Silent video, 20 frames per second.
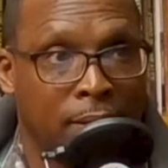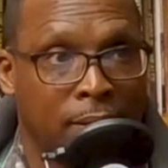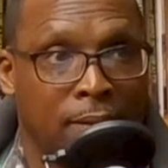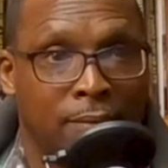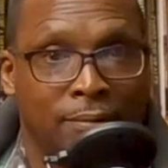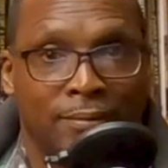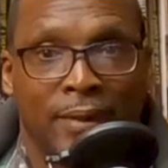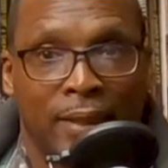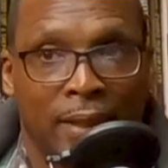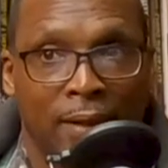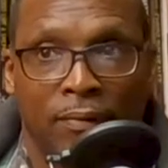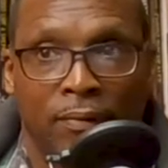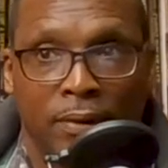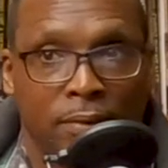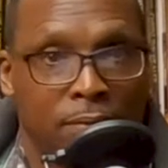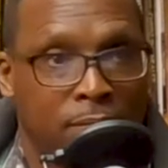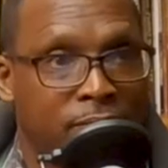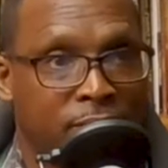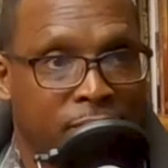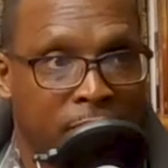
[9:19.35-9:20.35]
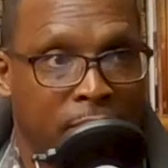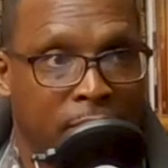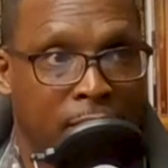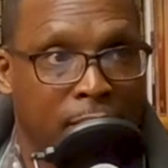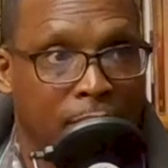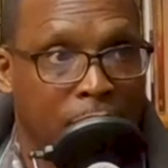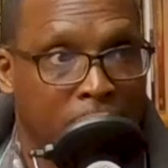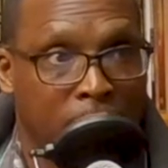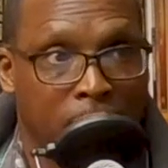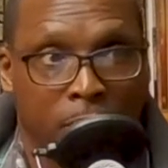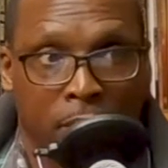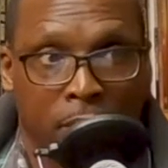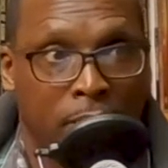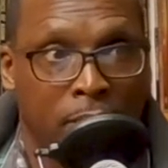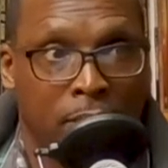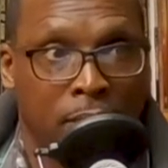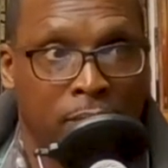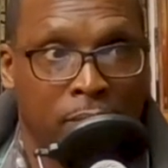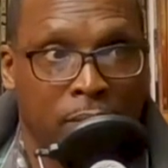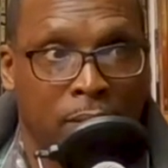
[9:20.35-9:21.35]
even, forgive me,
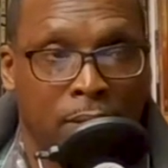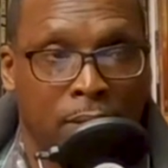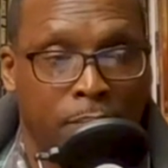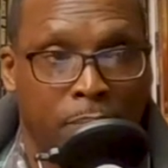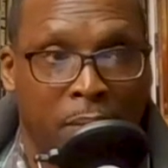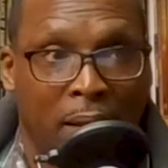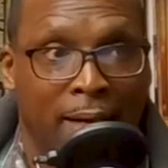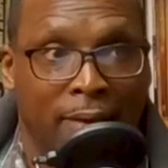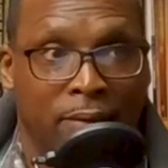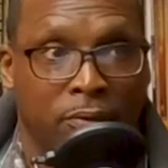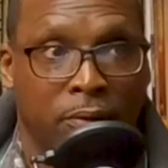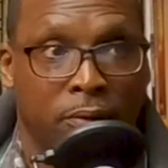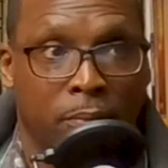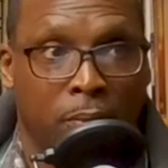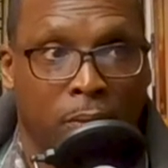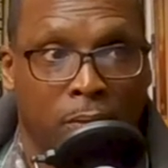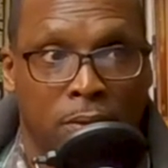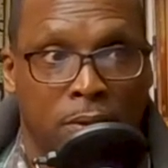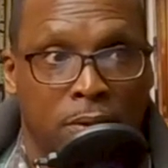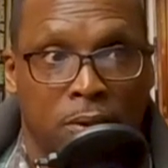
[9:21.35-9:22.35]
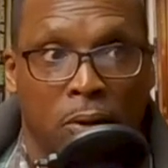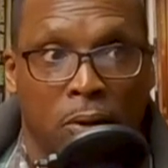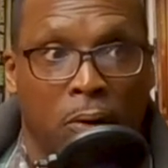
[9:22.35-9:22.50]
but even in the bathroom on the